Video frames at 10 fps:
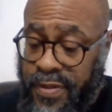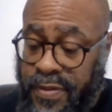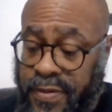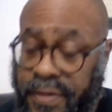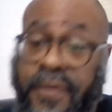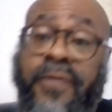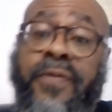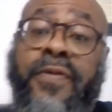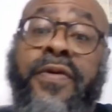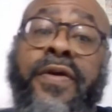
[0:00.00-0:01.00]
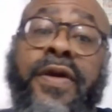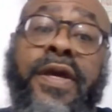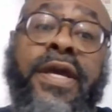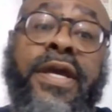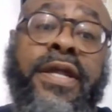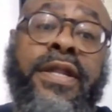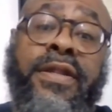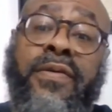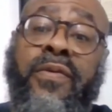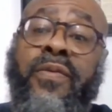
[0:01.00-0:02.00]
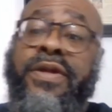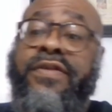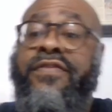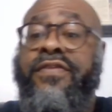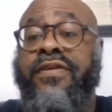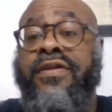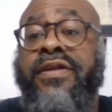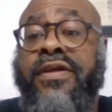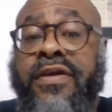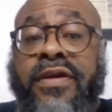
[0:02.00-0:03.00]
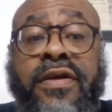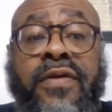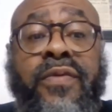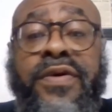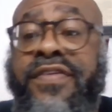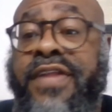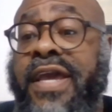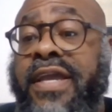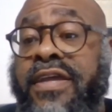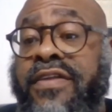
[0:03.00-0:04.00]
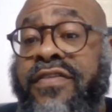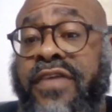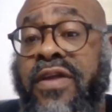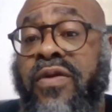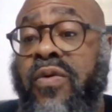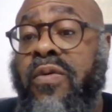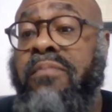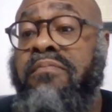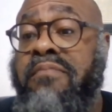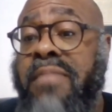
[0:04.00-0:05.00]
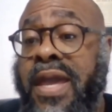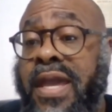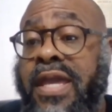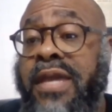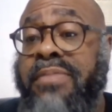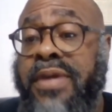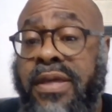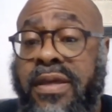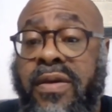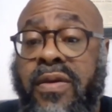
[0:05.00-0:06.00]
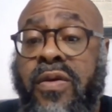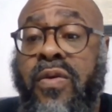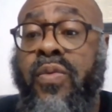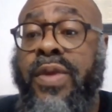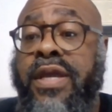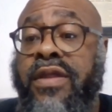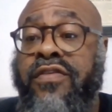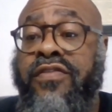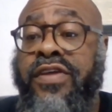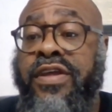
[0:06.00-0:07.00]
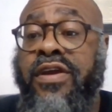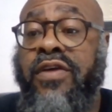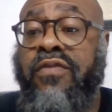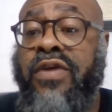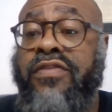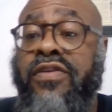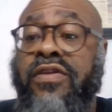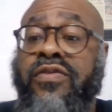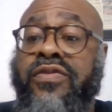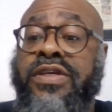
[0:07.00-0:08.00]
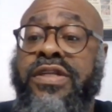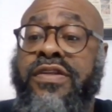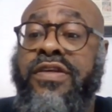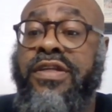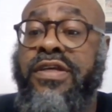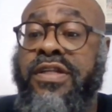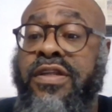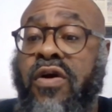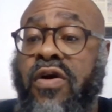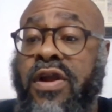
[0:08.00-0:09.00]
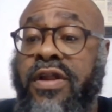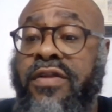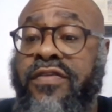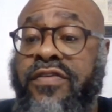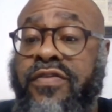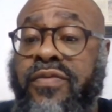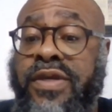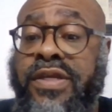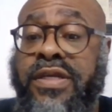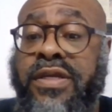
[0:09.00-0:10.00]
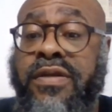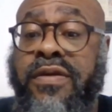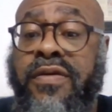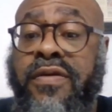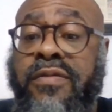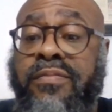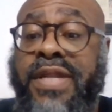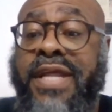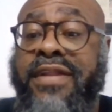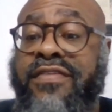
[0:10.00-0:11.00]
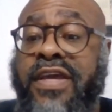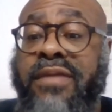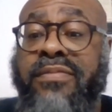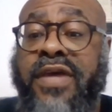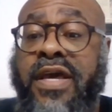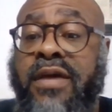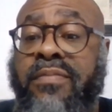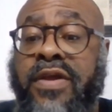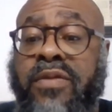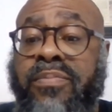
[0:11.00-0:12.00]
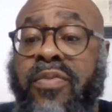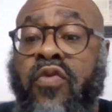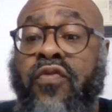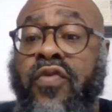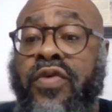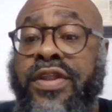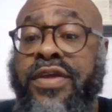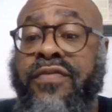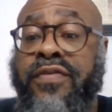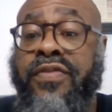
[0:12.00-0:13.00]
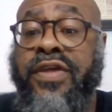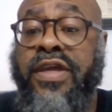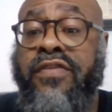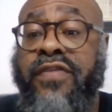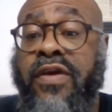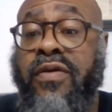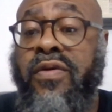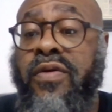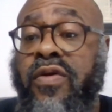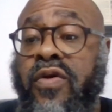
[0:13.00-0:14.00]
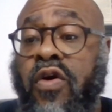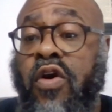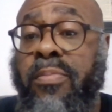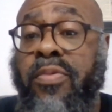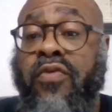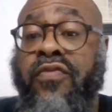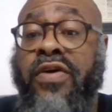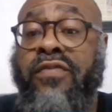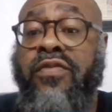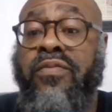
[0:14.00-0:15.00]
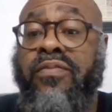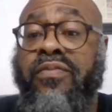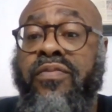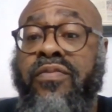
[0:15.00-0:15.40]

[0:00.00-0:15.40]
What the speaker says: you know? And once that gets settled, maybe we can see a resolution to the Harden situation. But at the same time, they're both on different things. Now, are both of them